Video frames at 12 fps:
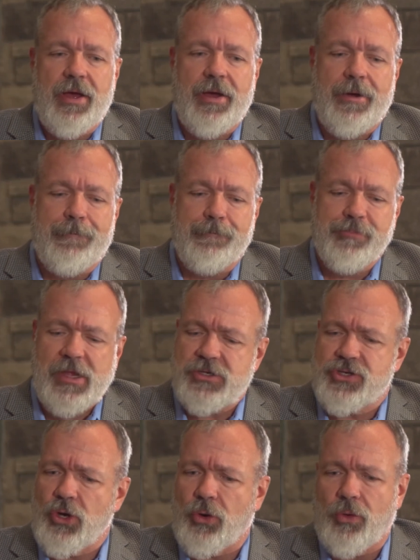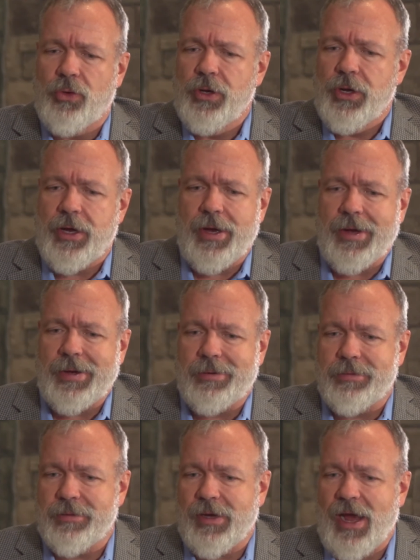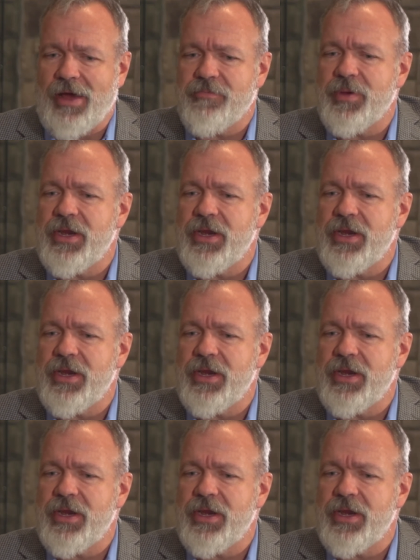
I've